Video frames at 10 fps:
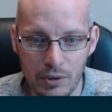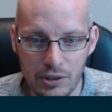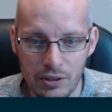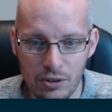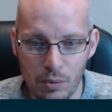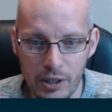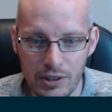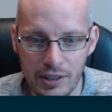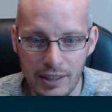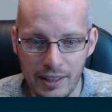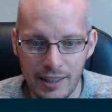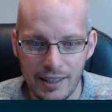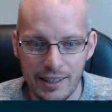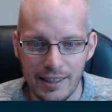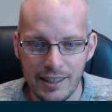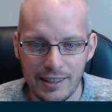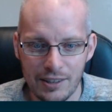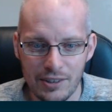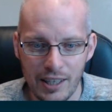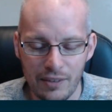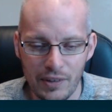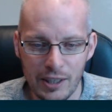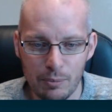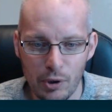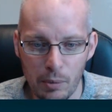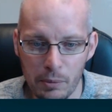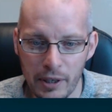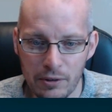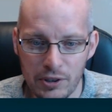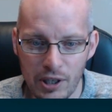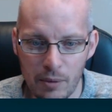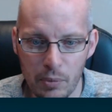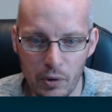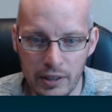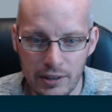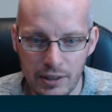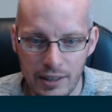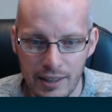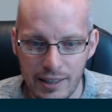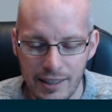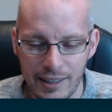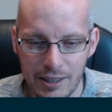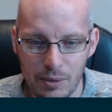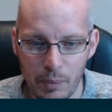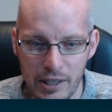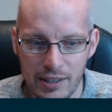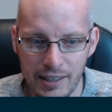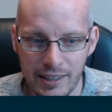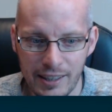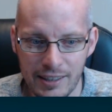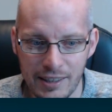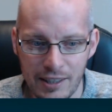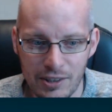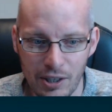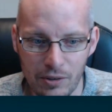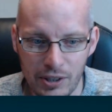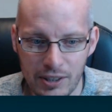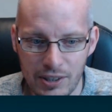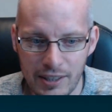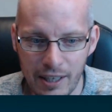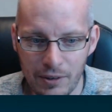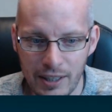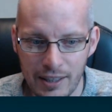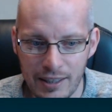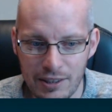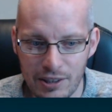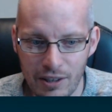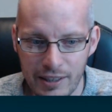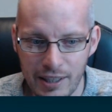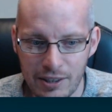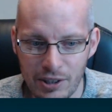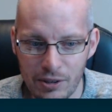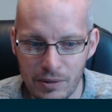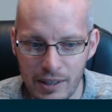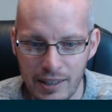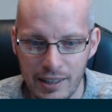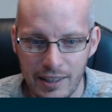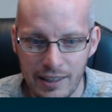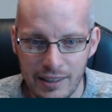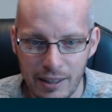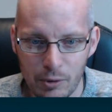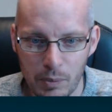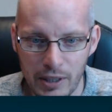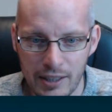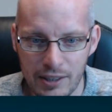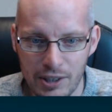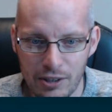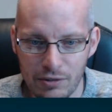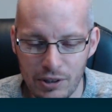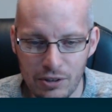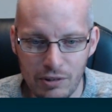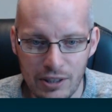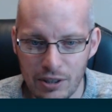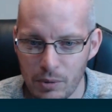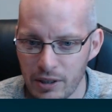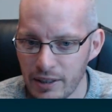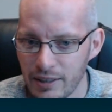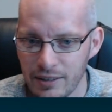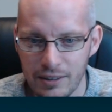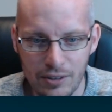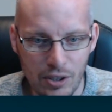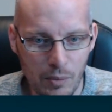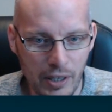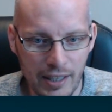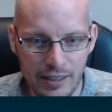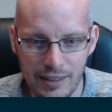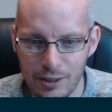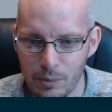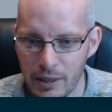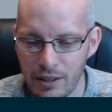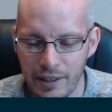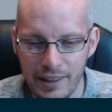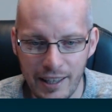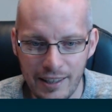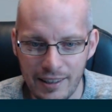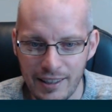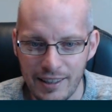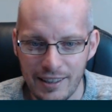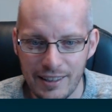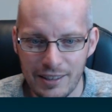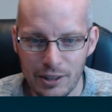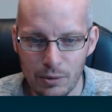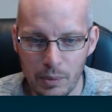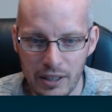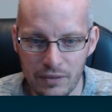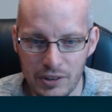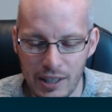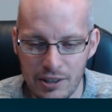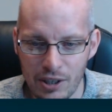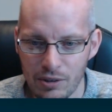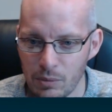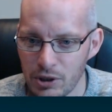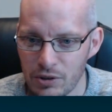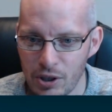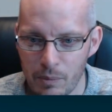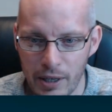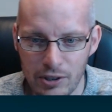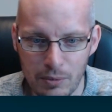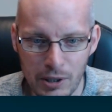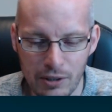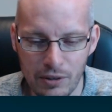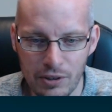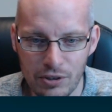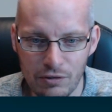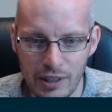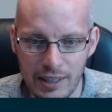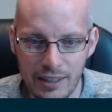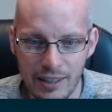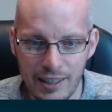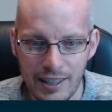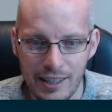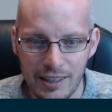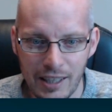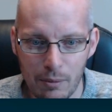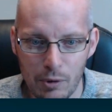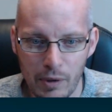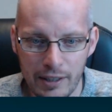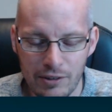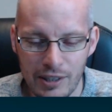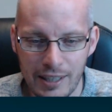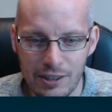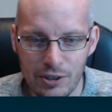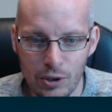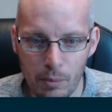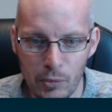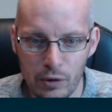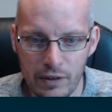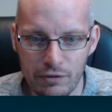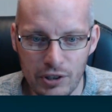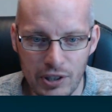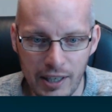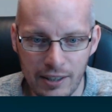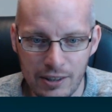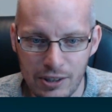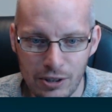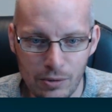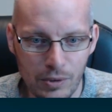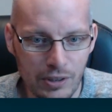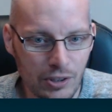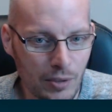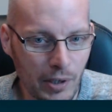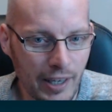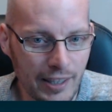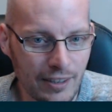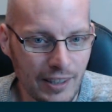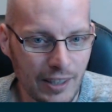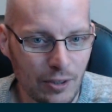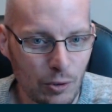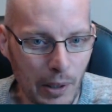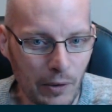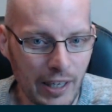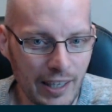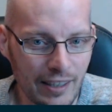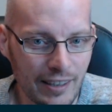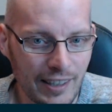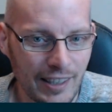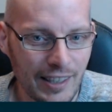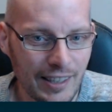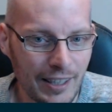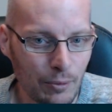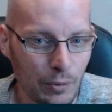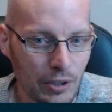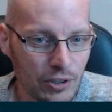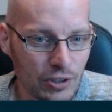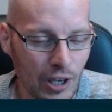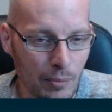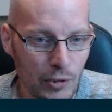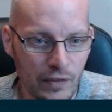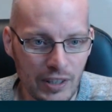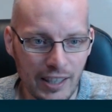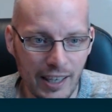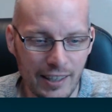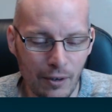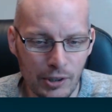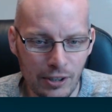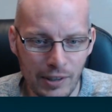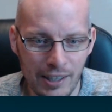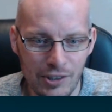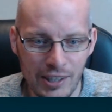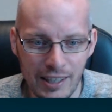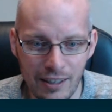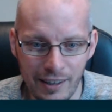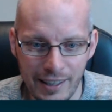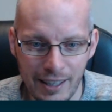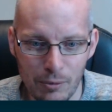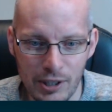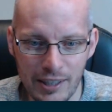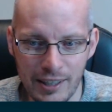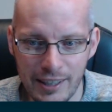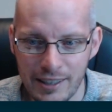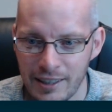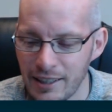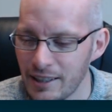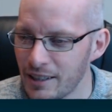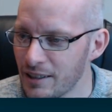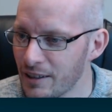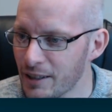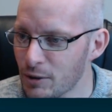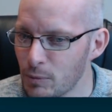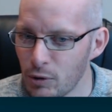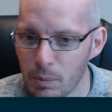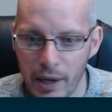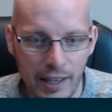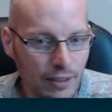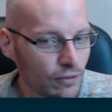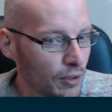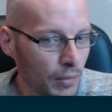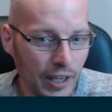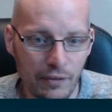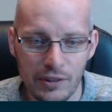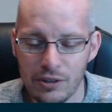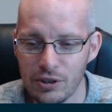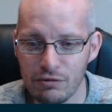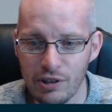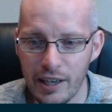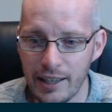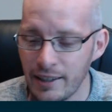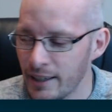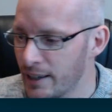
Once at 20, it doesn't have any problem. Now, start point is basically a dead zone. You can see down here there's a slight dead zone and that would be in the center of the screen. So when I turn my head a little bit like that, there's a little bit of dead zone and when you turn back to the middle of the screen the camera will actually stop moving for a second until I turn my head to about here and then it will start moving again. Now I don't actually like that within Elite, I like smooth panning from left to right.